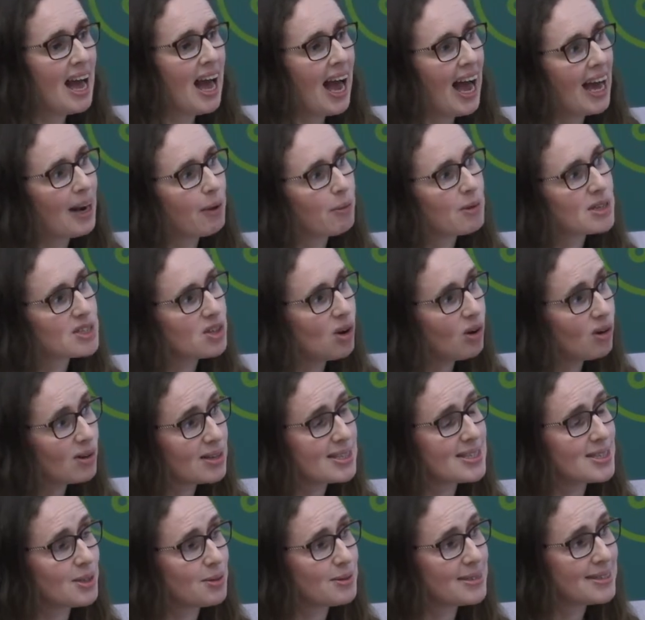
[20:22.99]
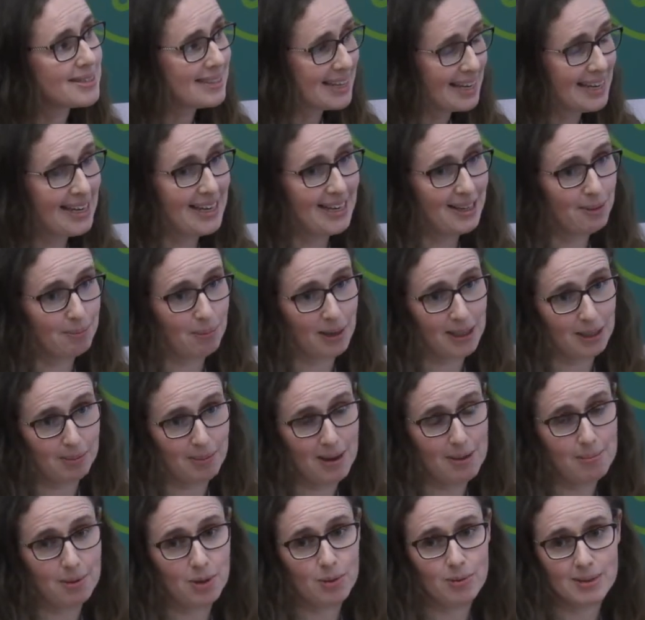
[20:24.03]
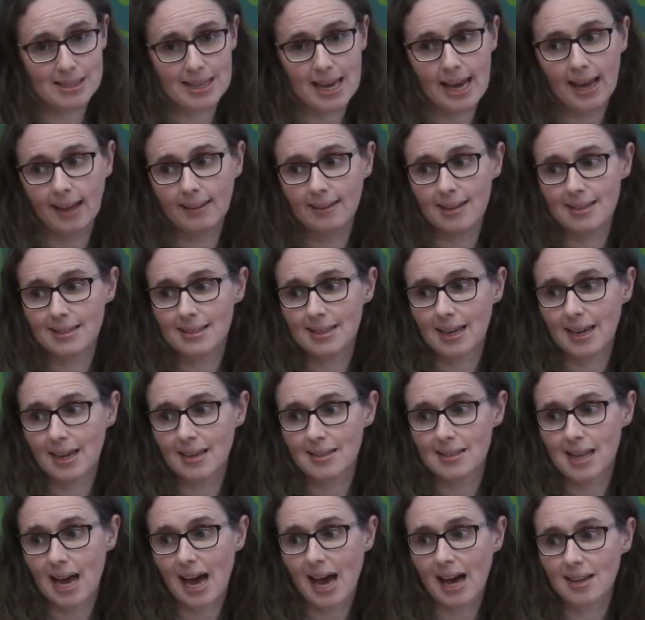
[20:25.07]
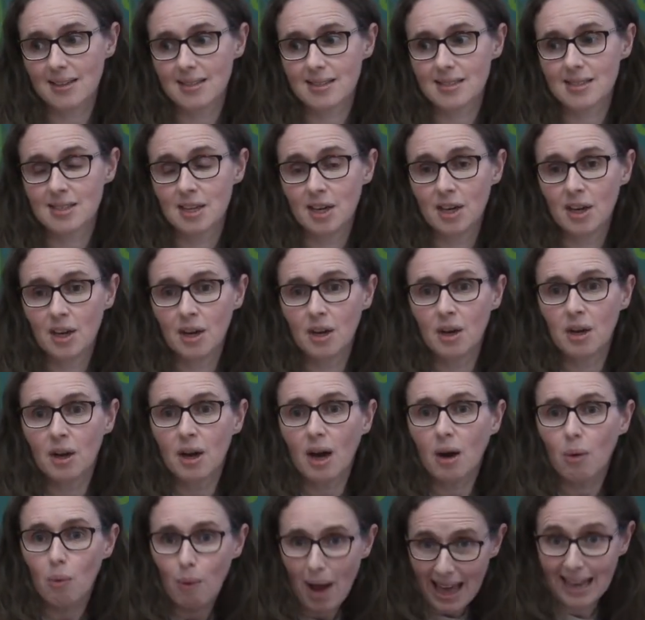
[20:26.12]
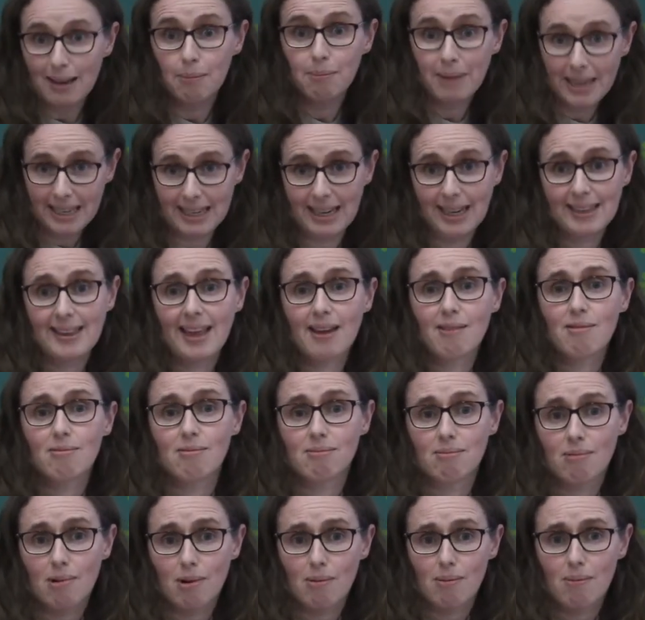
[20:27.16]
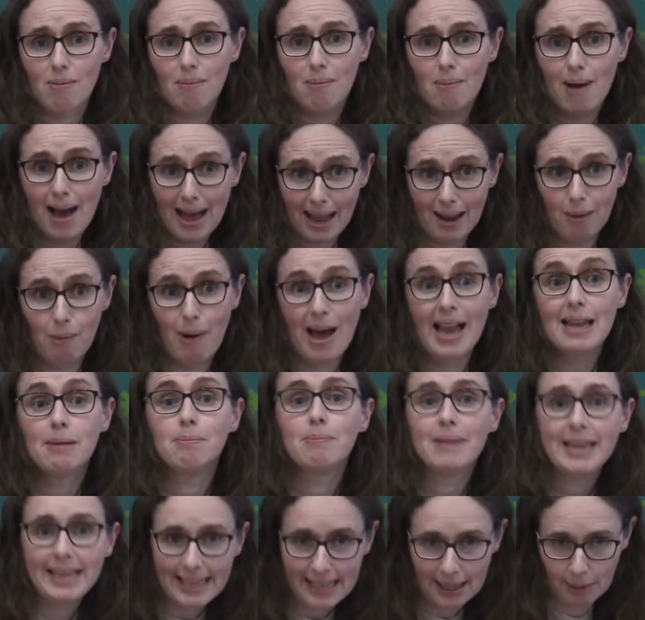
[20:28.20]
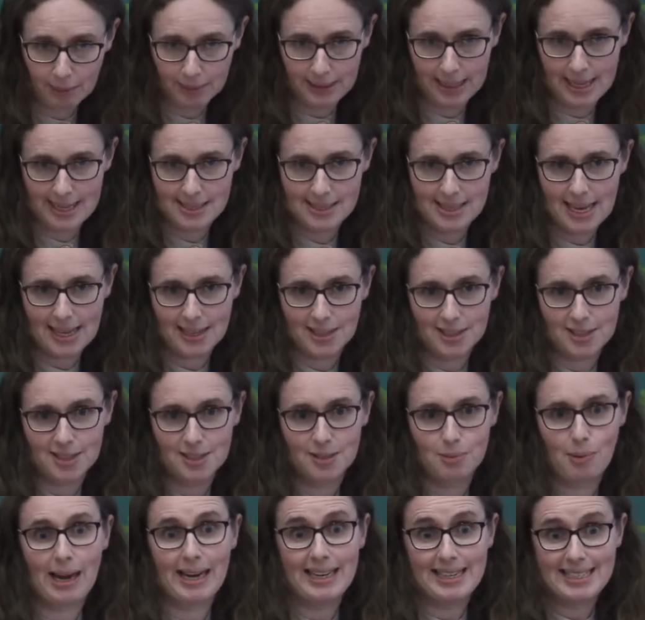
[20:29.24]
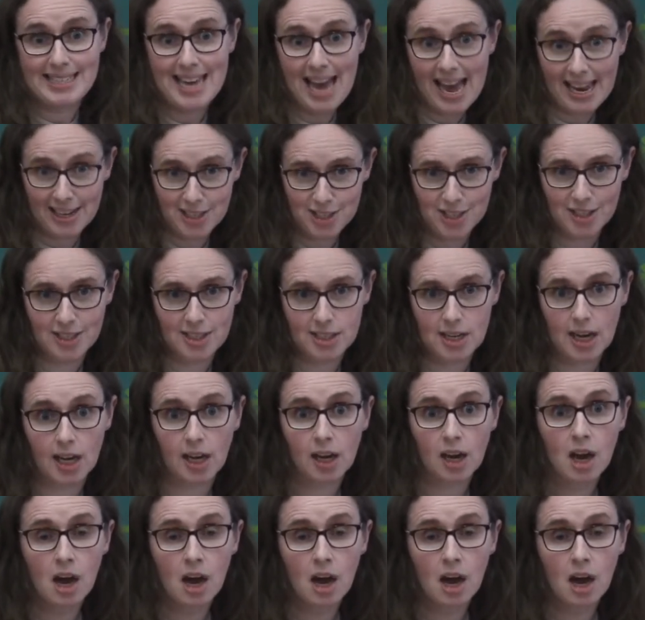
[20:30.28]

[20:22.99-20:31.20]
And it was also seen by the people who were saying these things as well-meaning, like they were well-meaning when they said it, well-intentioned, like,